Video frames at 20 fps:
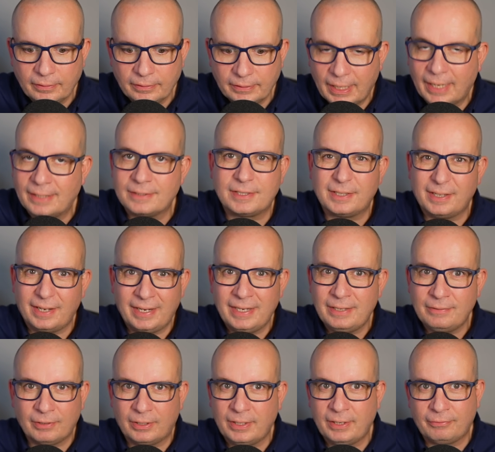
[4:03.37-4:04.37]
Yes,
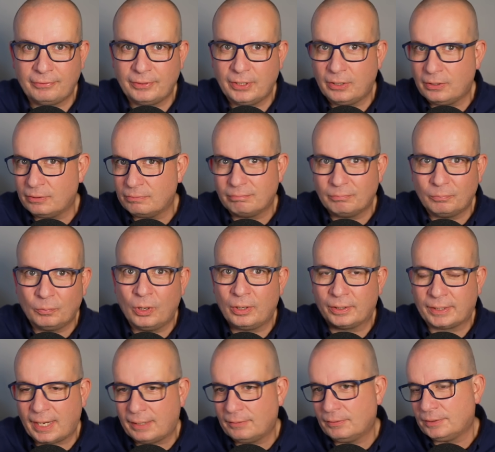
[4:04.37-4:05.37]
even if you
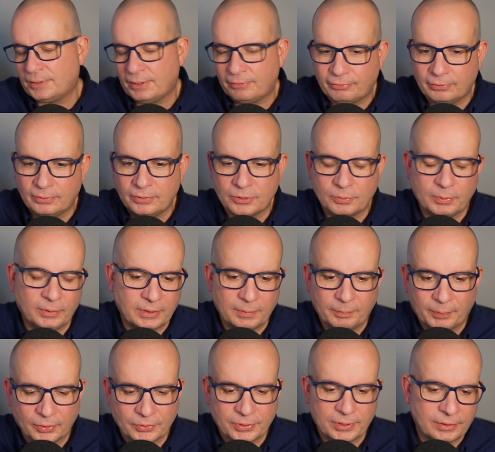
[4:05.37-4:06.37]
work out the difference with
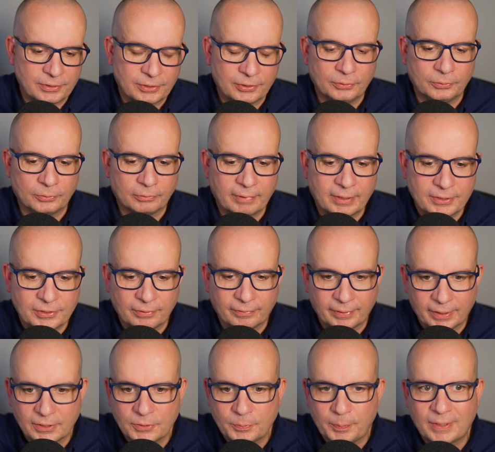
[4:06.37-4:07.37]
deposits and all the rest of
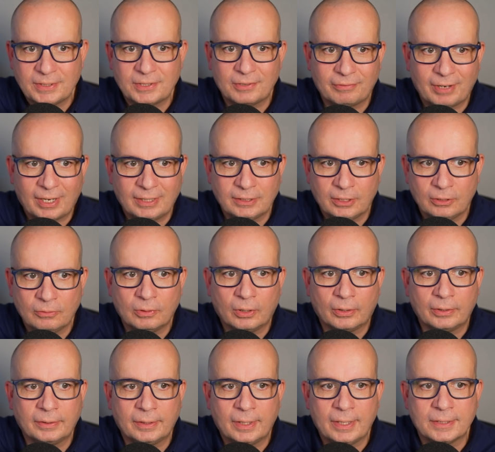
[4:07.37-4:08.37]
it, it's better value
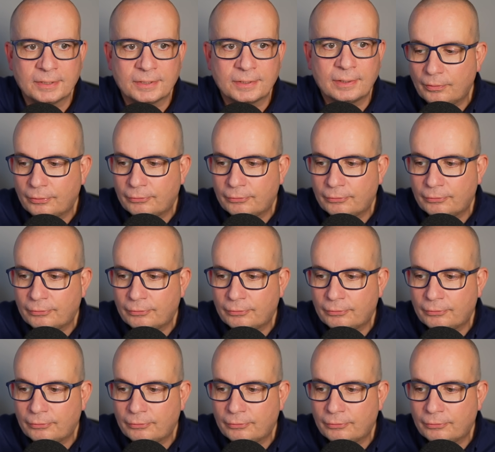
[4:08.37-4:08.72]
like this.